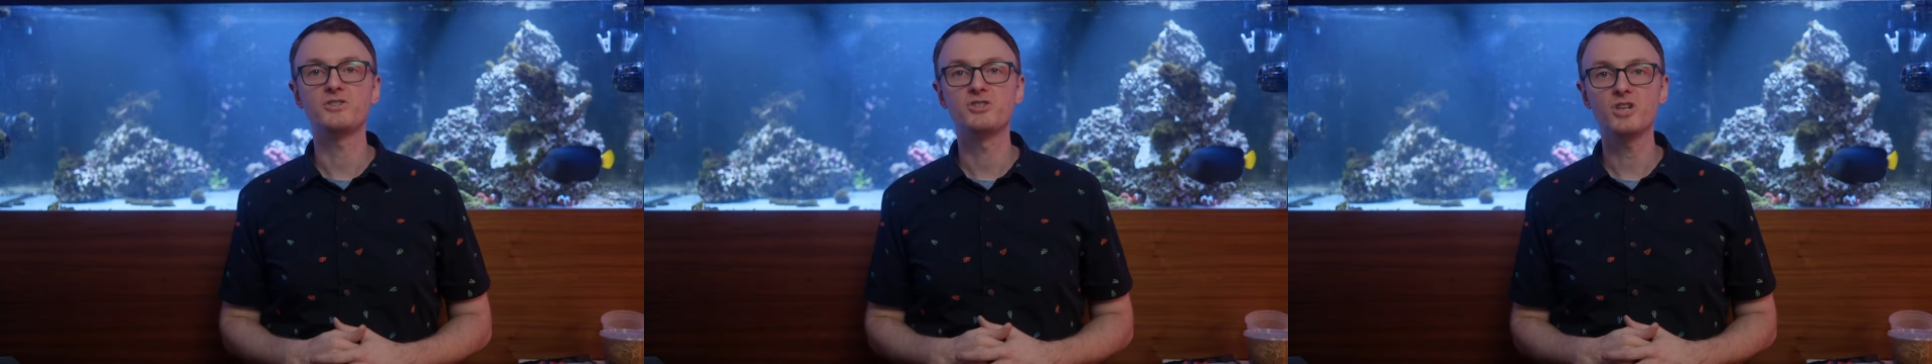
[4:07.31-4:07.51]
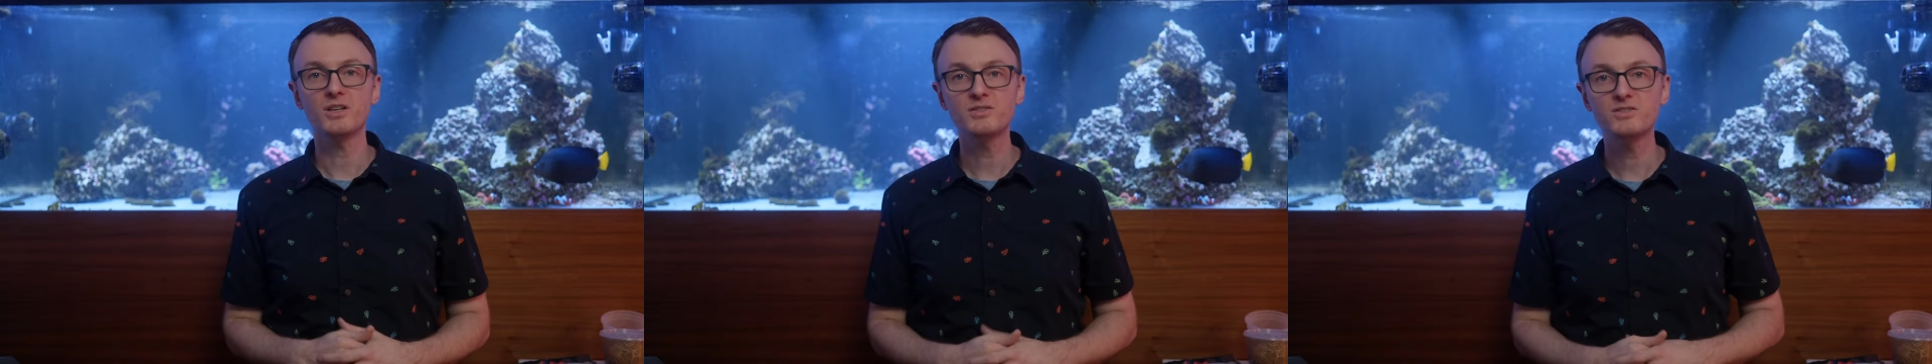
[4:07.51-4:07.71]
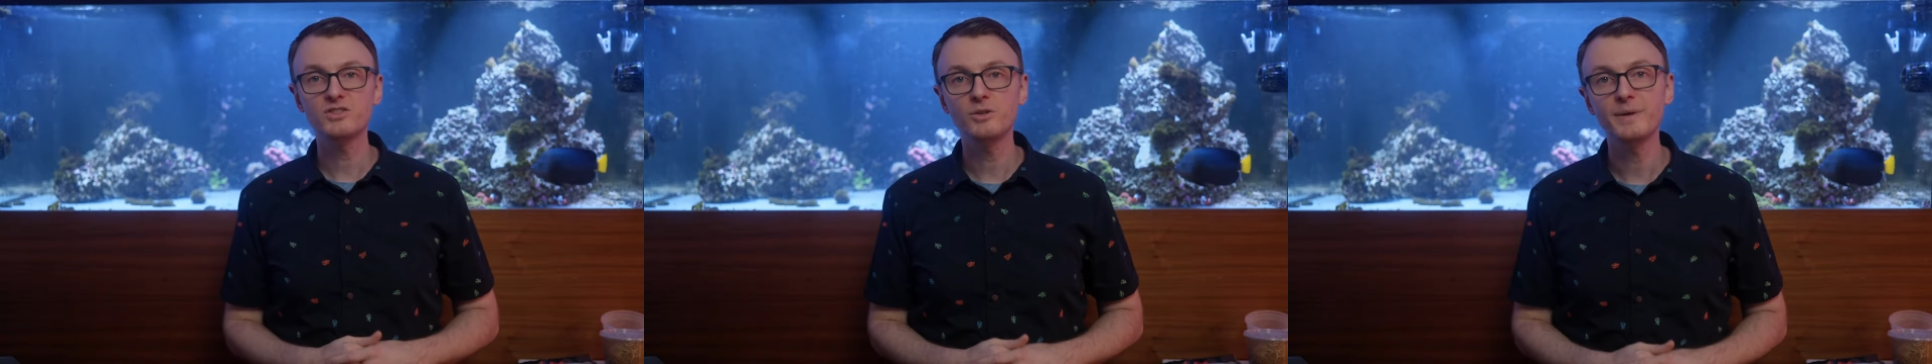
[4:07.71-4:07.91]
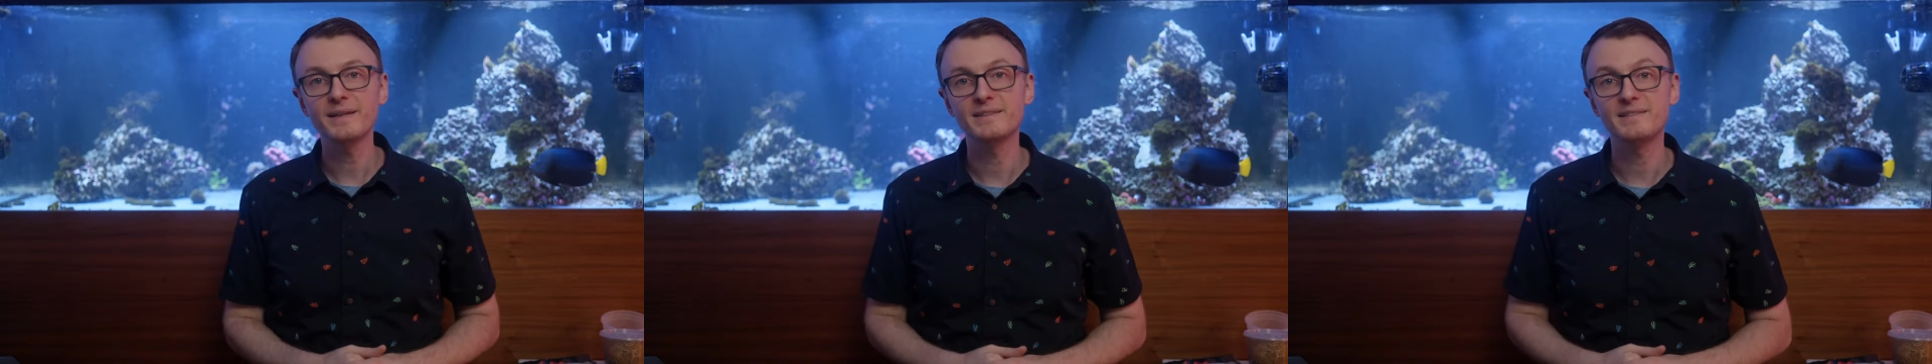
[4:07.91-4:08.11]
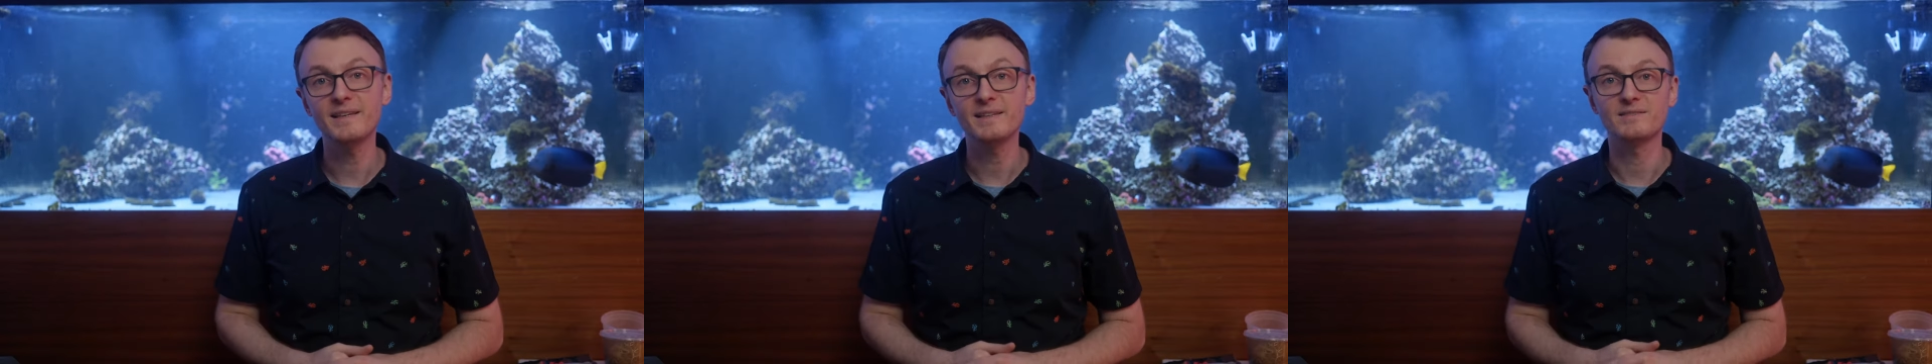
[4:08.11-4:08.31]
just to
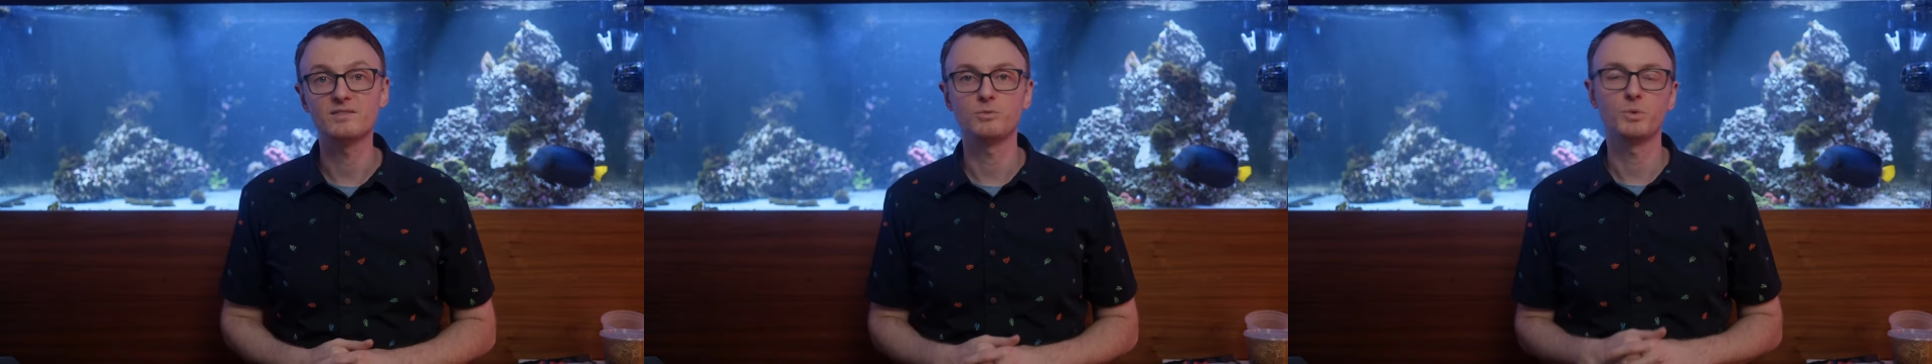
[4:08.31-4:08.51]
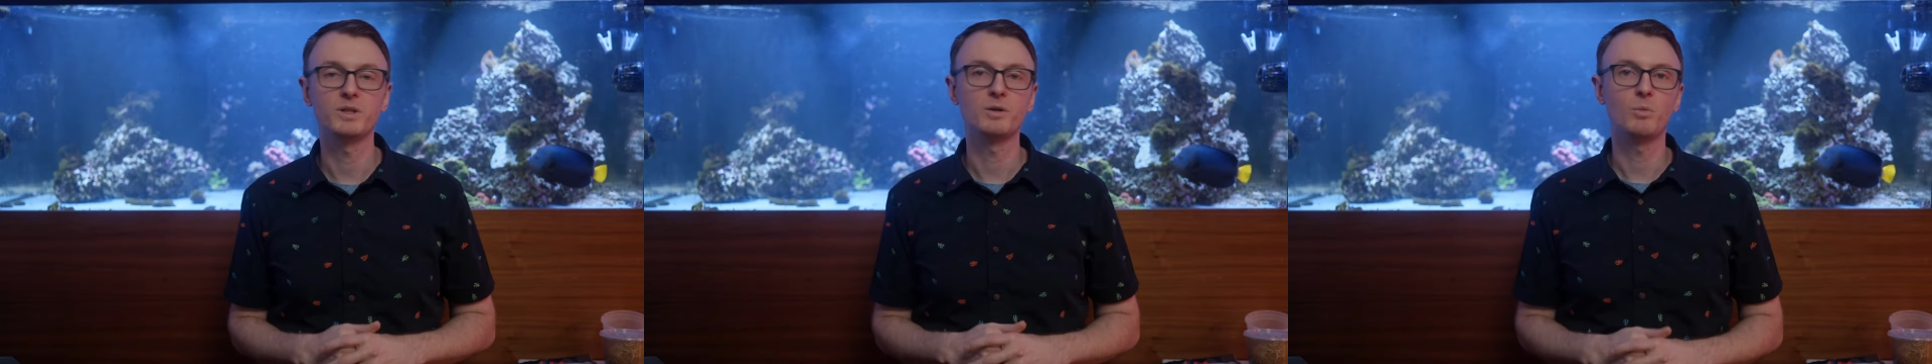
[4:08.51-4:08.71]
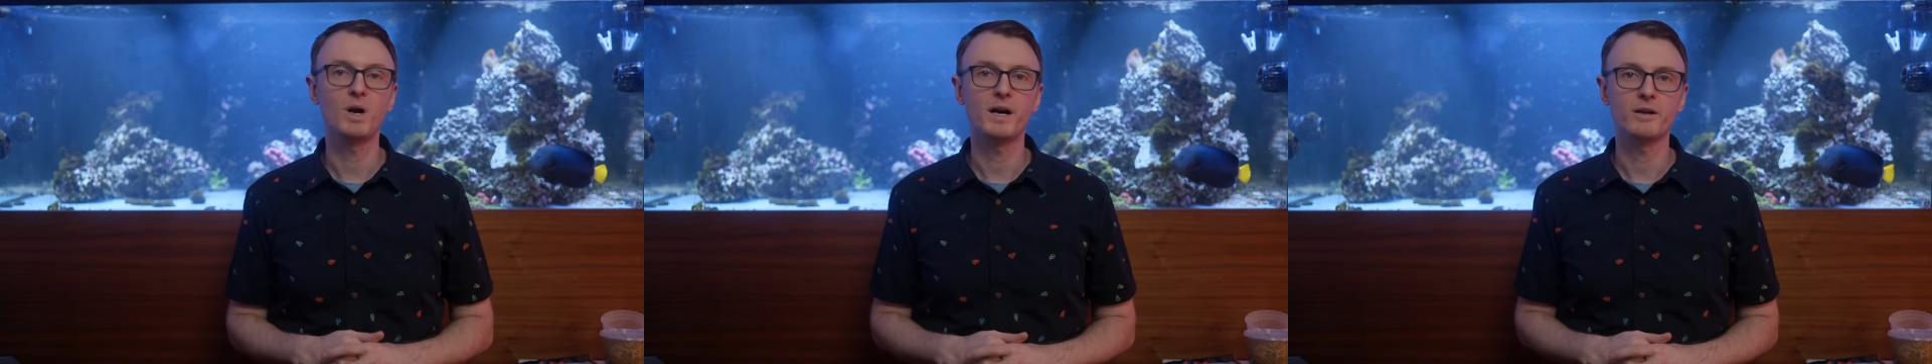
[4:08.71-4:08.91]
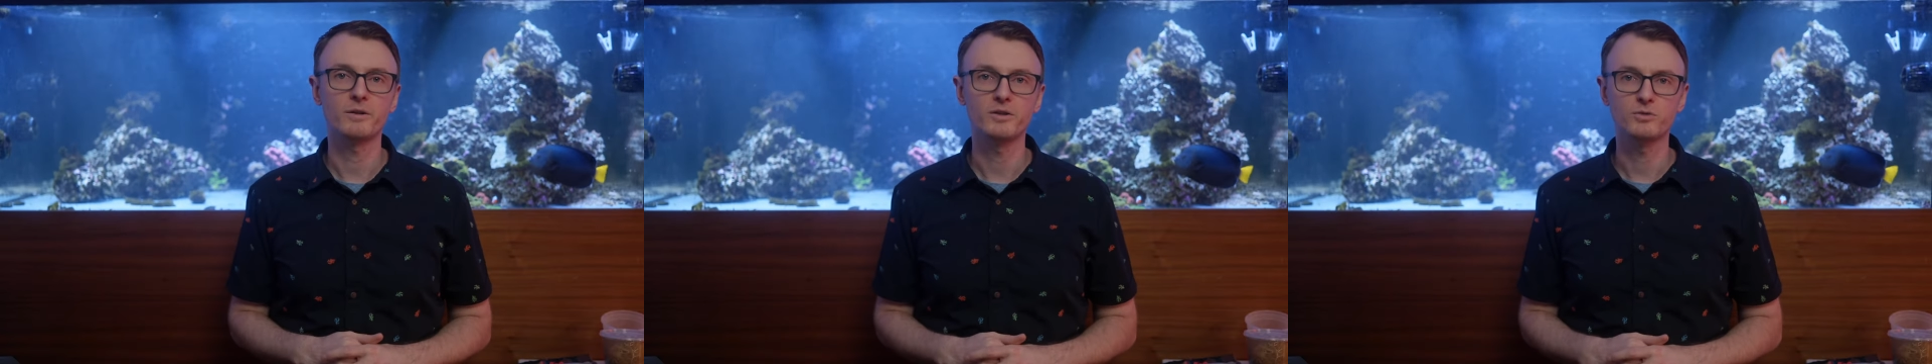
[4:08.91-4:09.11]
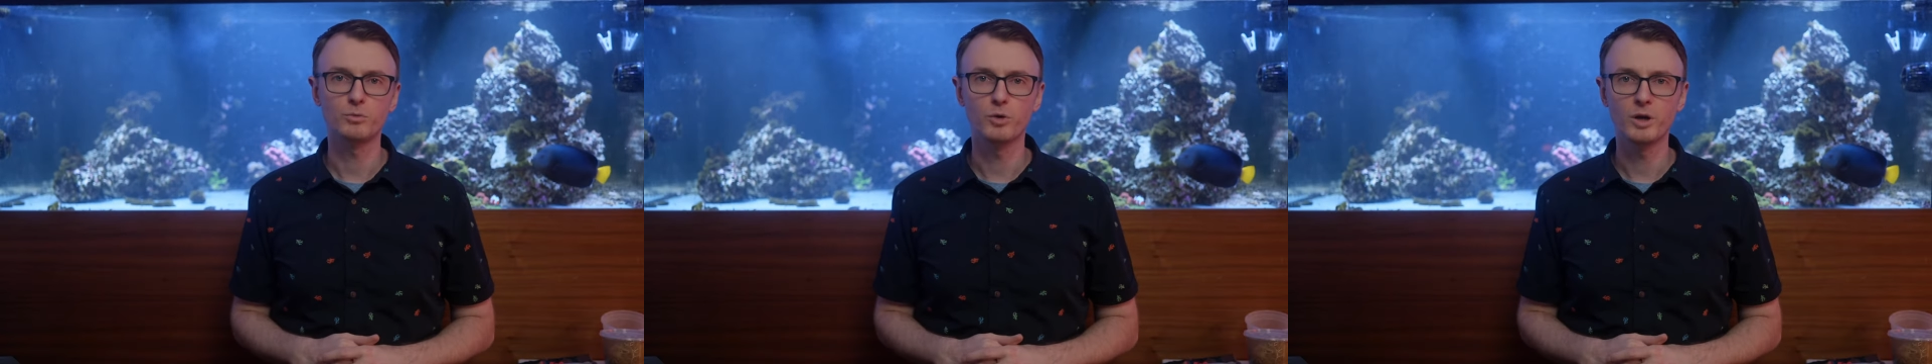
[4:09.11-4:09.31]
exist when the water
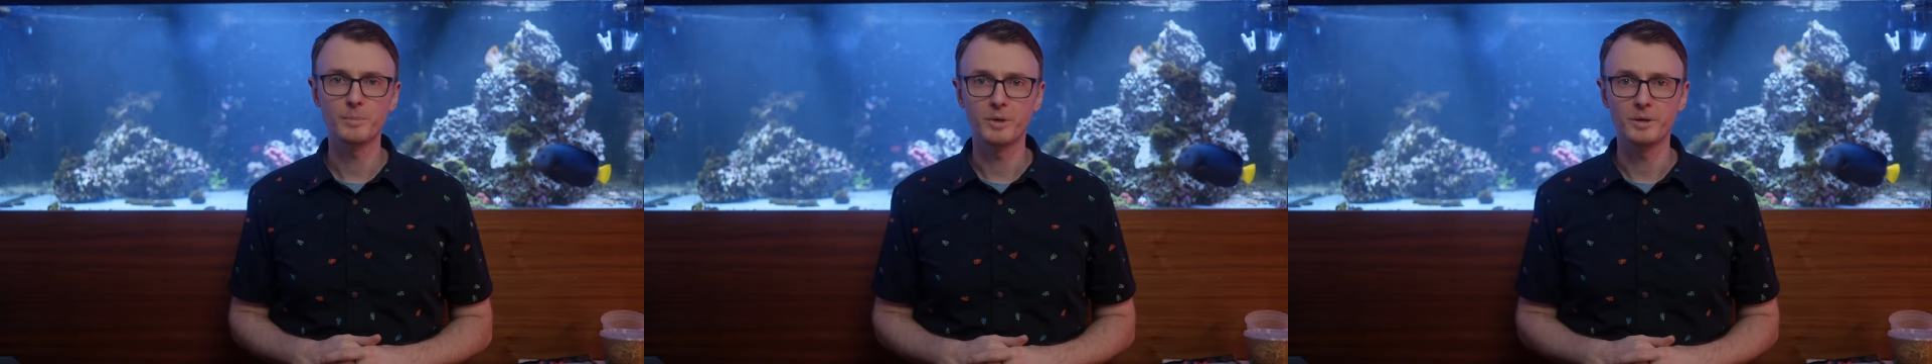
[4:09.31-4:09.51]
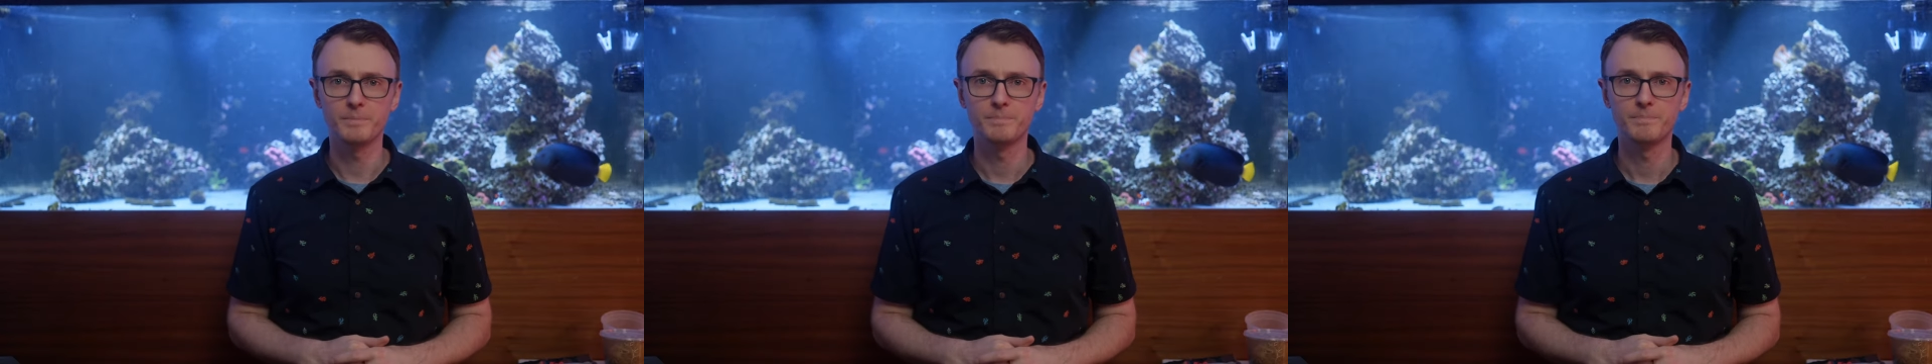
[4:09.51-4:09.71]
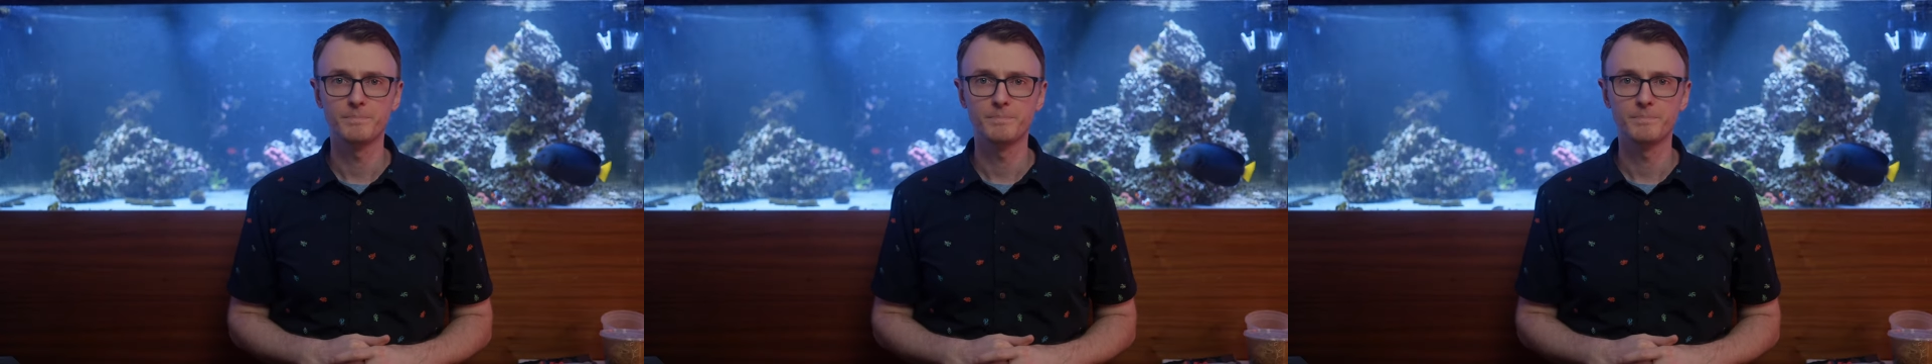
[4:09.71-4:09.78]
is warmer.